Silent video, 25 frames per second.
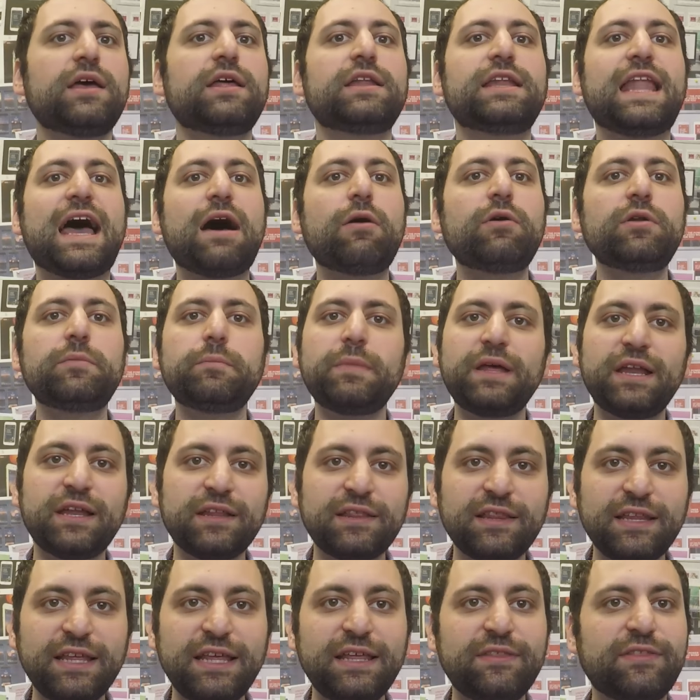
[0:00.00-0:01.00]
Now,
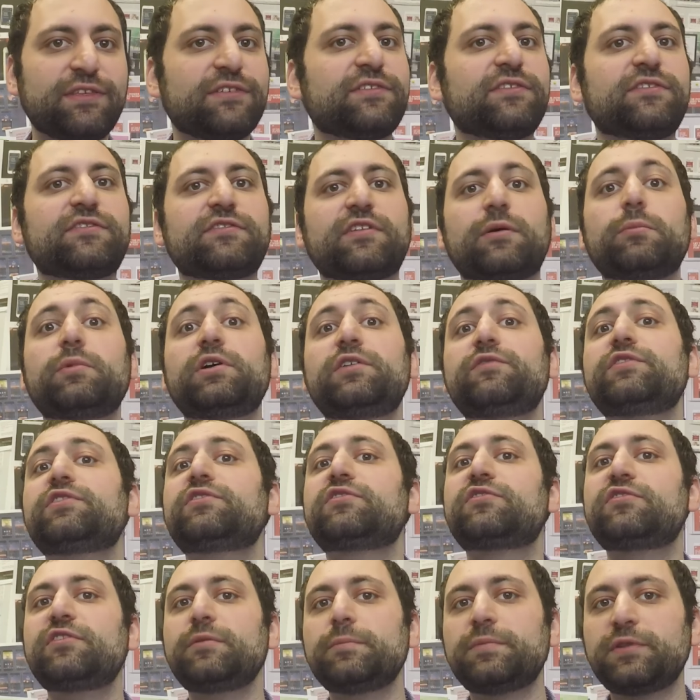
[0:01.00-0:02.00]
admittedly, this is somewhat of a
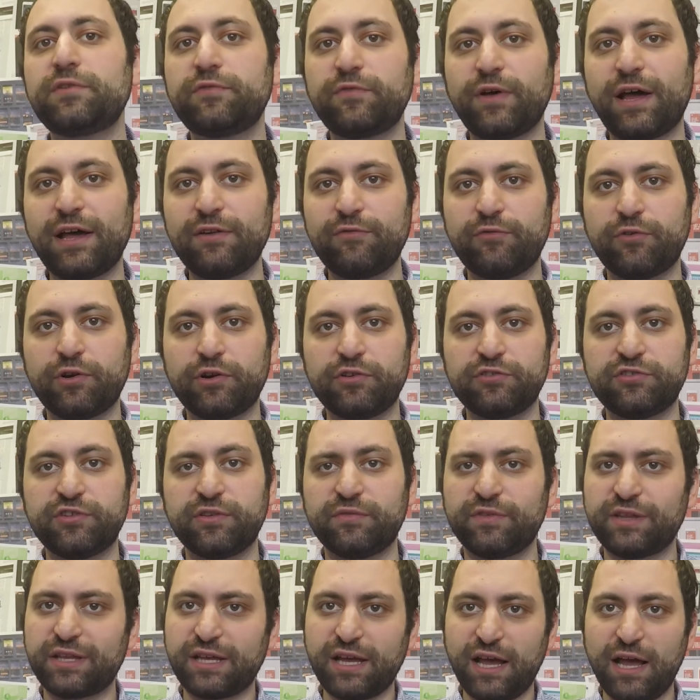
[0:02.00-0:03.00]
simplified version
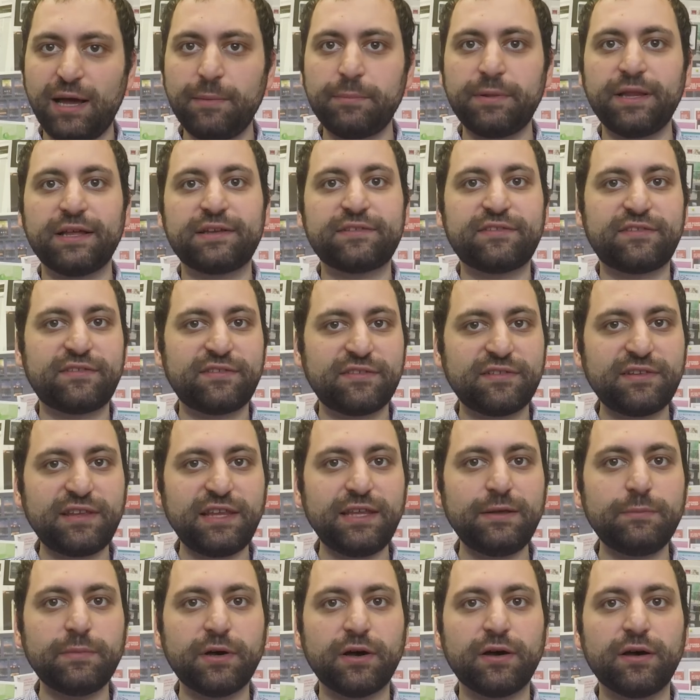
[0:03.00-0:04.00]
of the complex
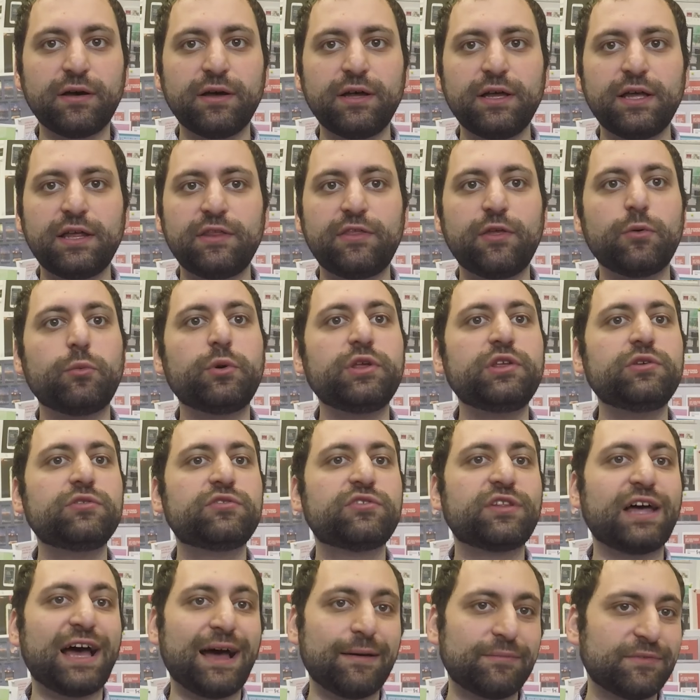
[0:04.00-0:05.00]
schema that we
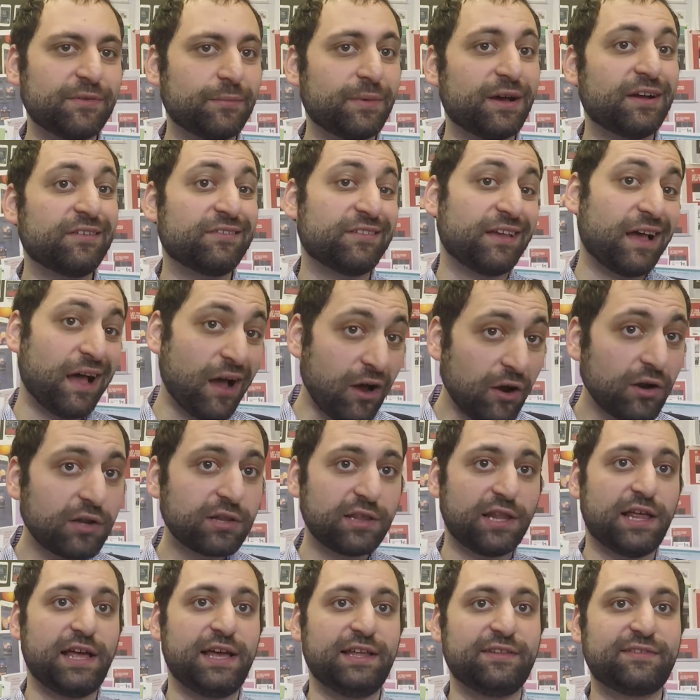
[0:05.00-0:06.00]
use to optimize our
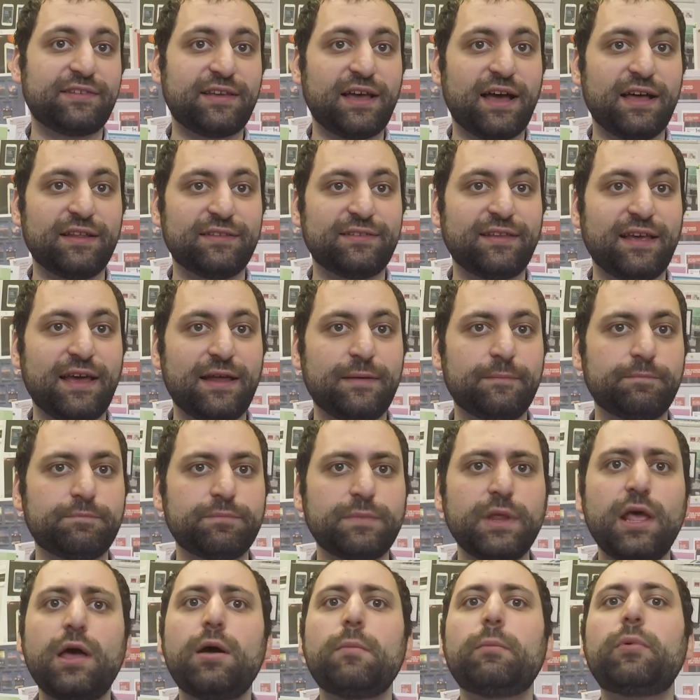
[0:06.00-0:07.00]
clients' content,
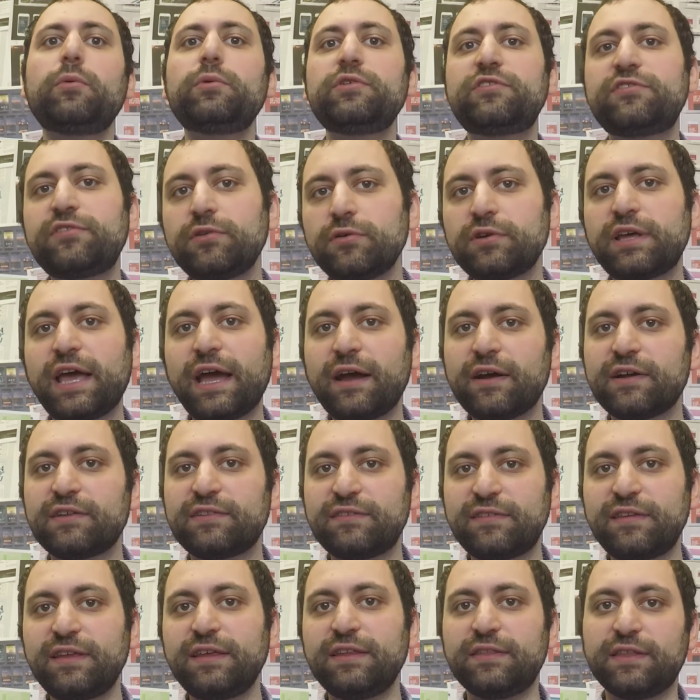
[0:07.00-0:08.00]
but we still
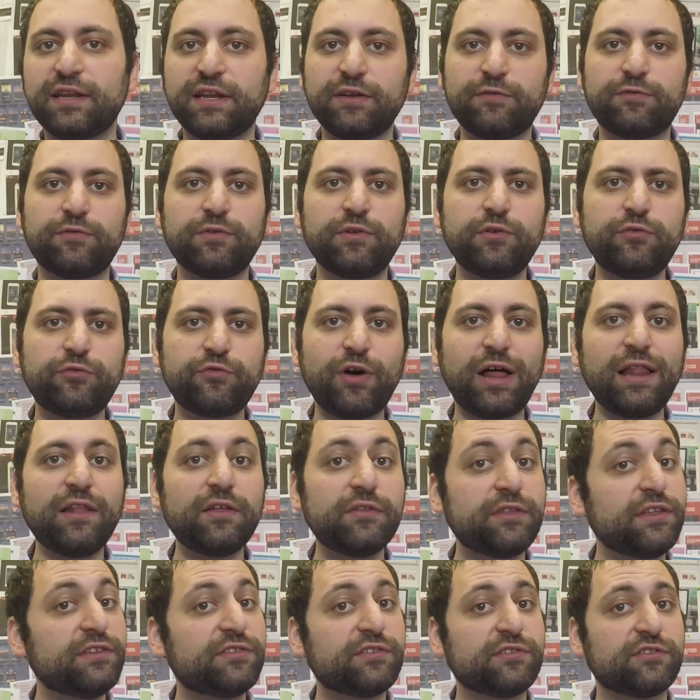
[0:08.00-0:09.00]
guarantee that if you
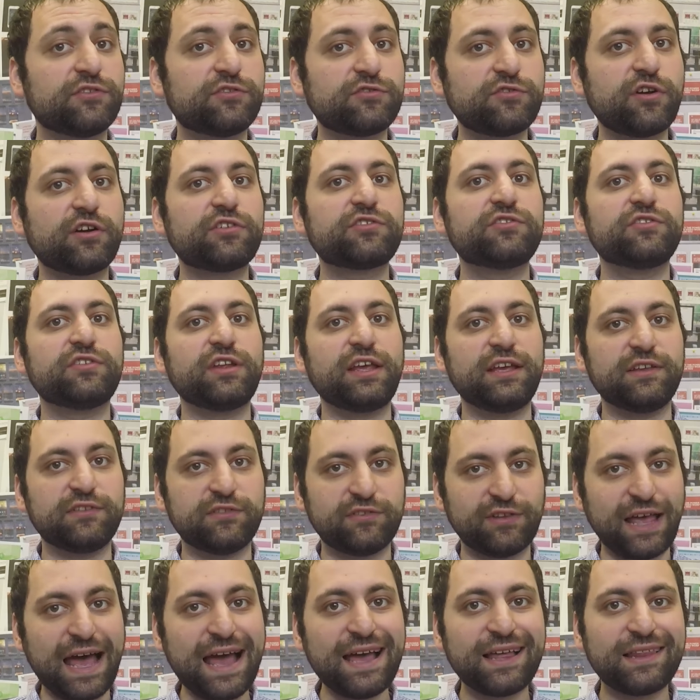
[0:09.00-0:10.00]
follow these instructions
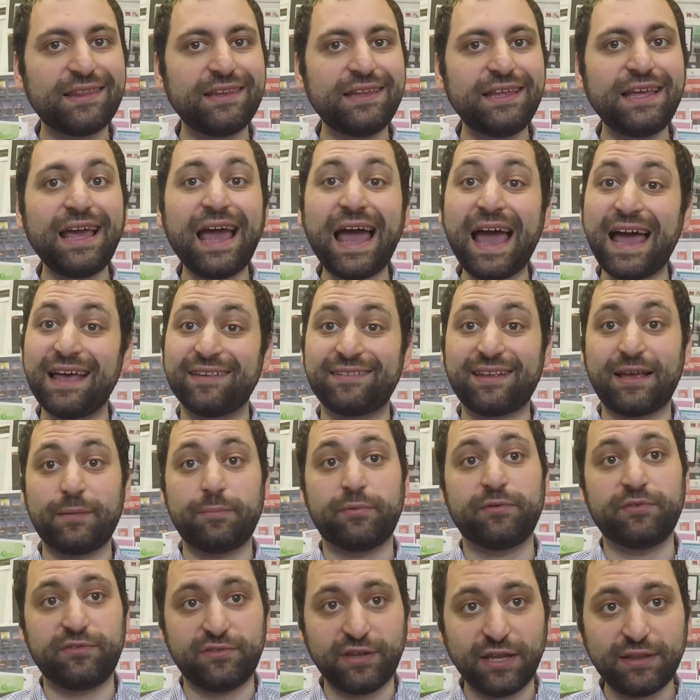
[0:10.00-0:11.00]
exactly as I
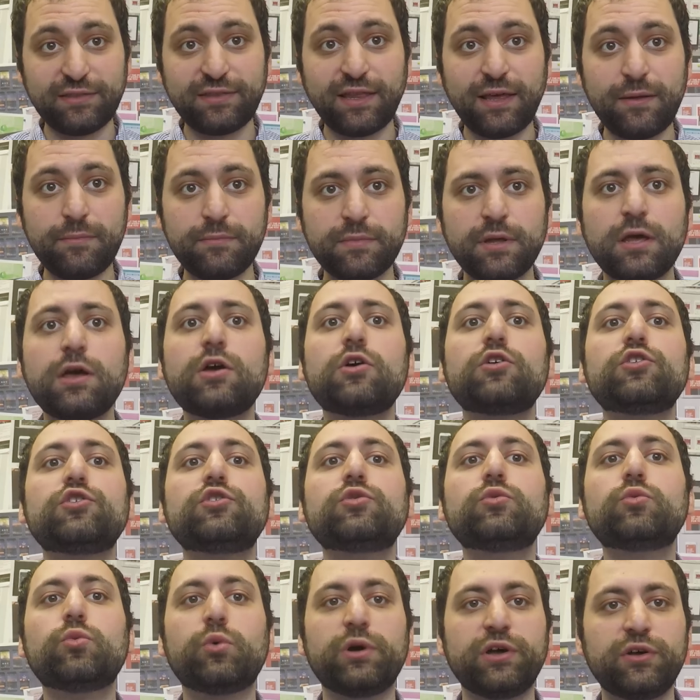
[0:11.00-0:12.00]
present them,
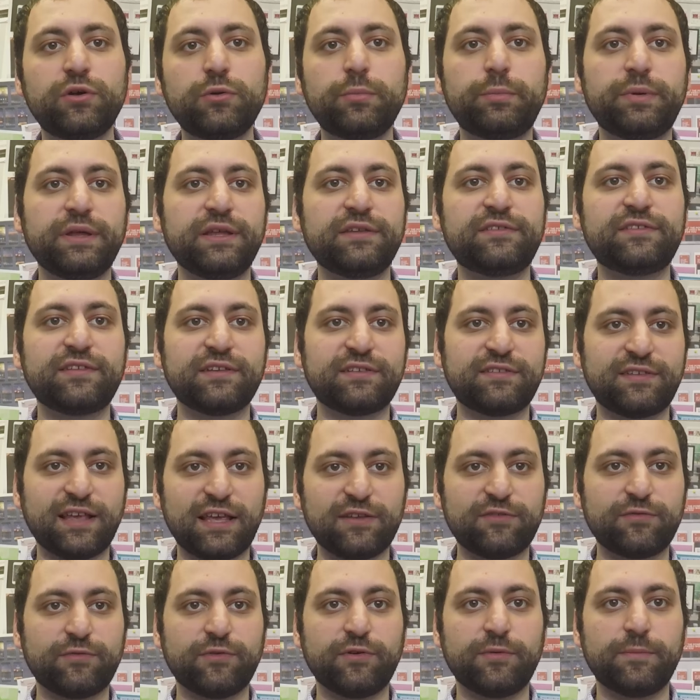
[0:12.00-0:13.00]
you will be
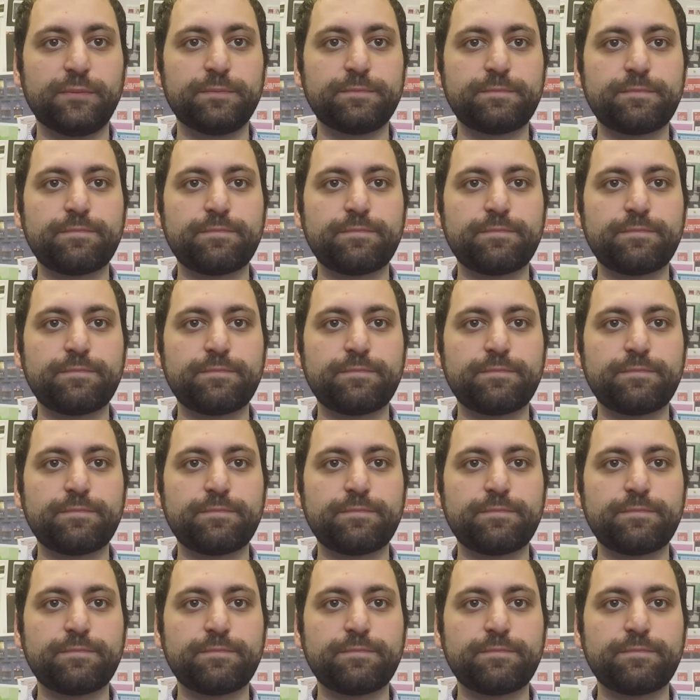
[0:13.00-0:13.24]
successful.